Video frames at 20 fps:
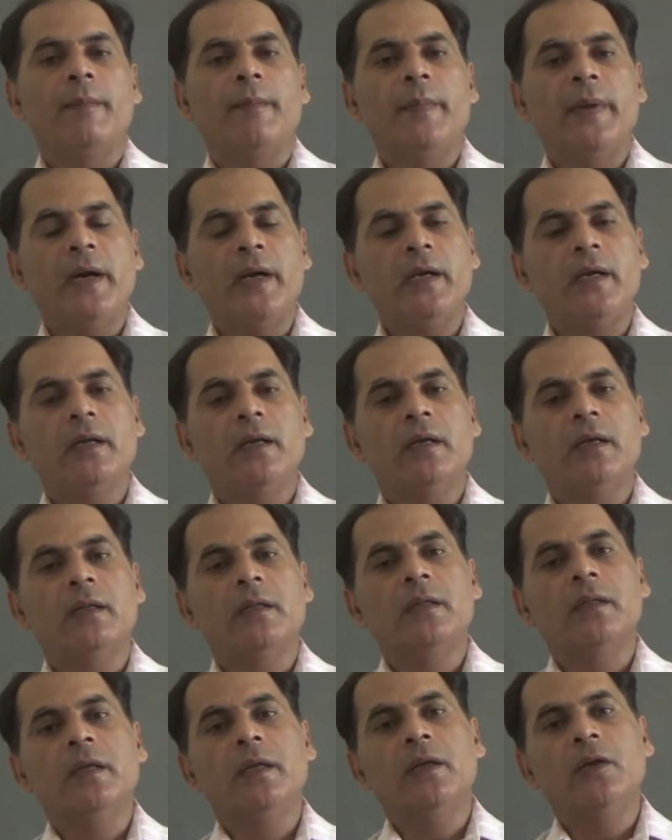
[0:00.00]

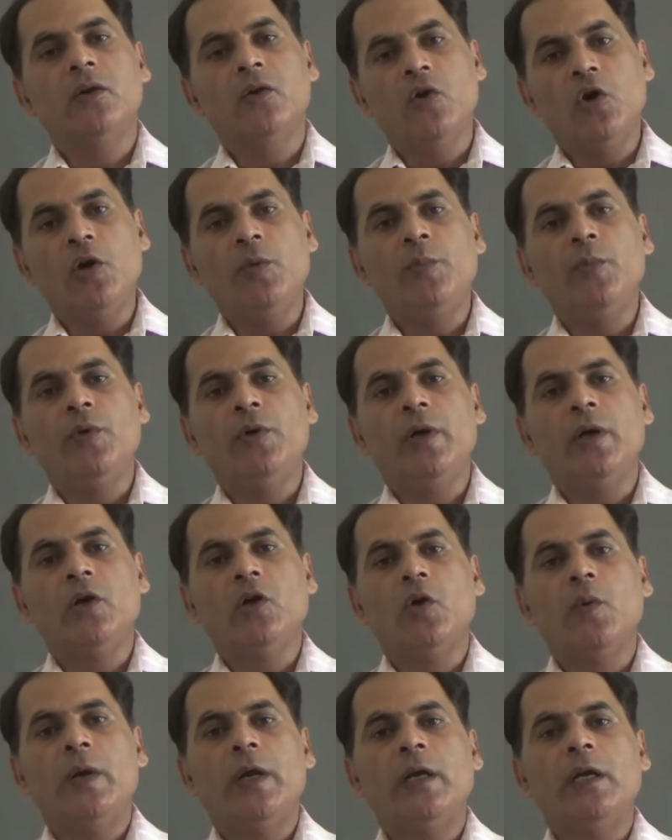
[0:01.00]
But the non-polar
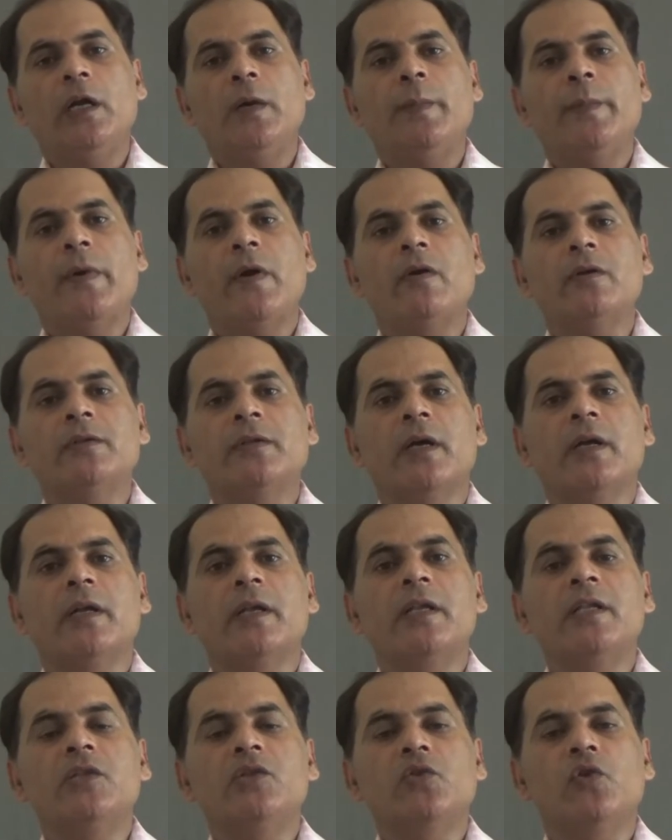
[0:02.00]
covalent compounds
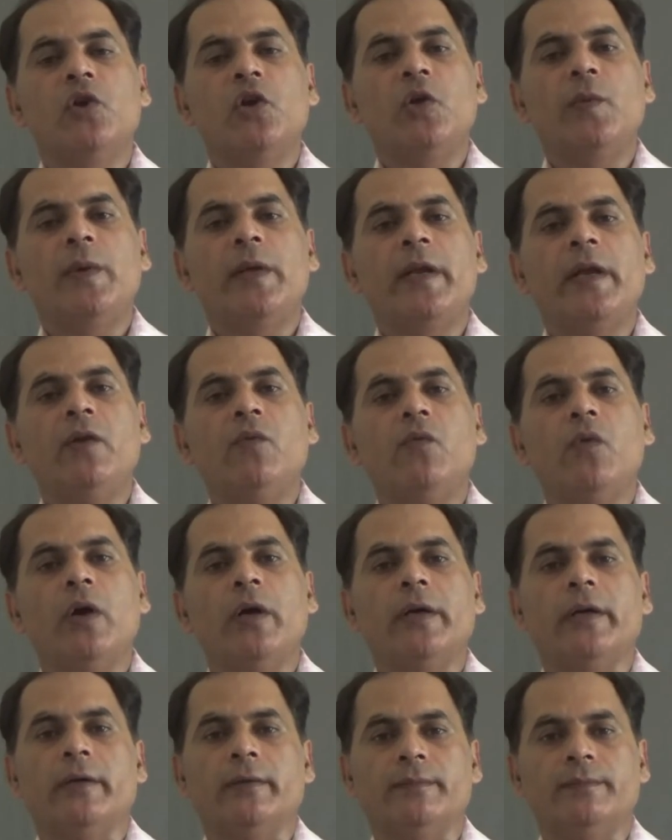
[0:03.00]
are insoluble in
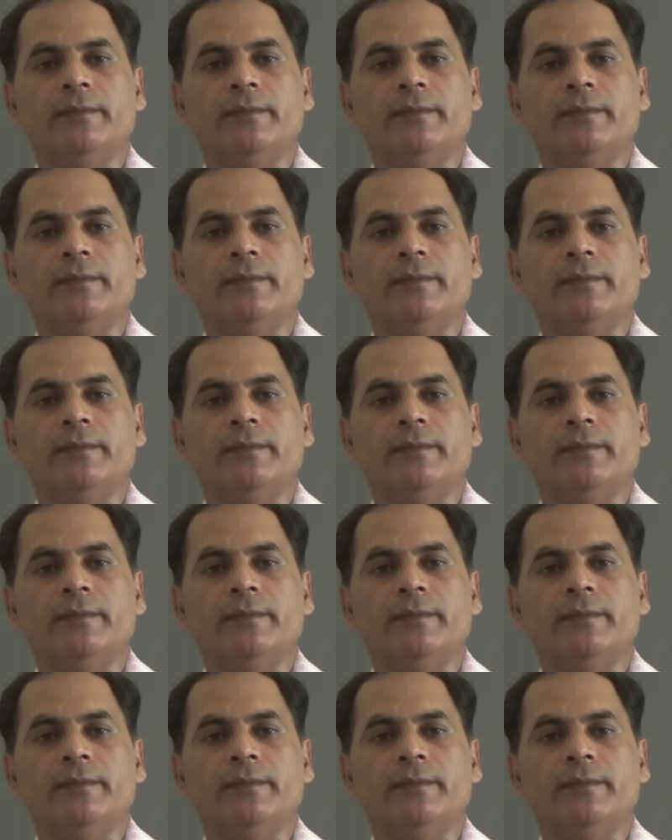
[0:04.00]
water.